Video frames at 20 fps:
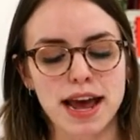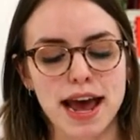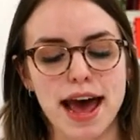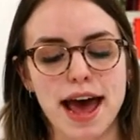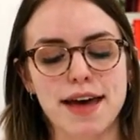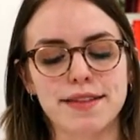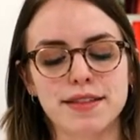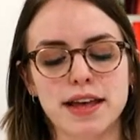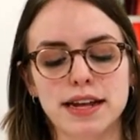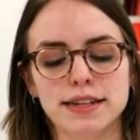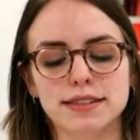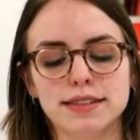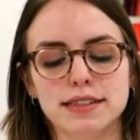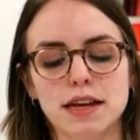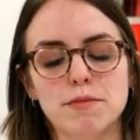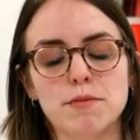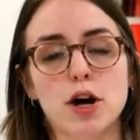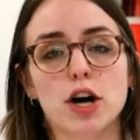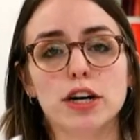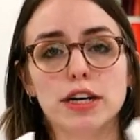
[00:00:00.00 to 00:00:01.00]
And then
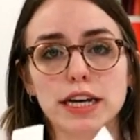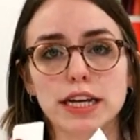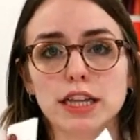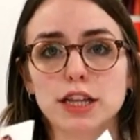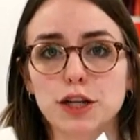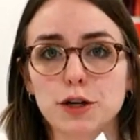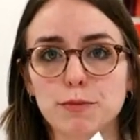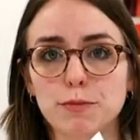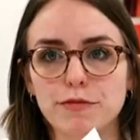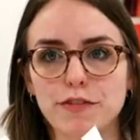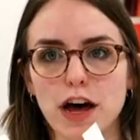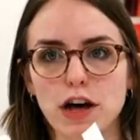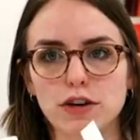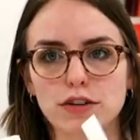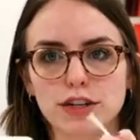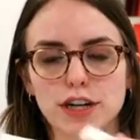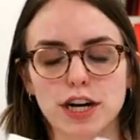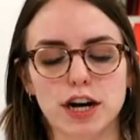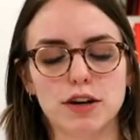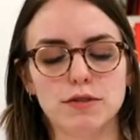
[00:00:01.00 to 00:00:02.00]
some hook and loop
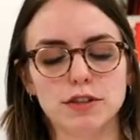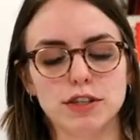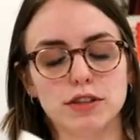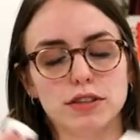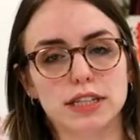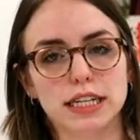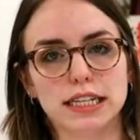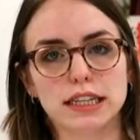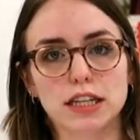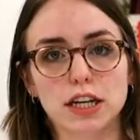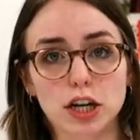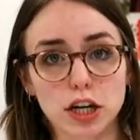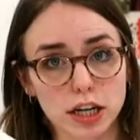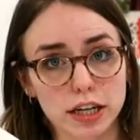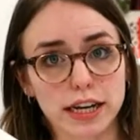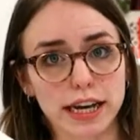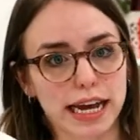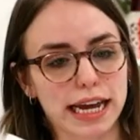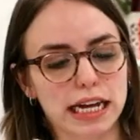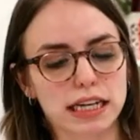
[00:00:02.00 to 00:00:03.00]
Velcro. You'll need the
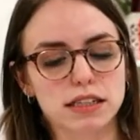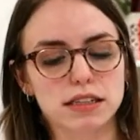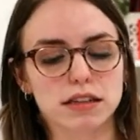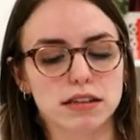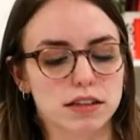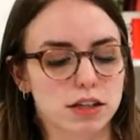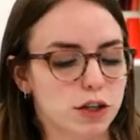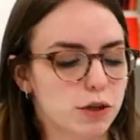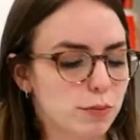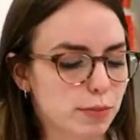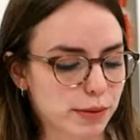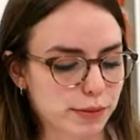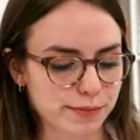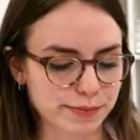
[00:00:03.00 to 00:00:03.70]
hook and the loop.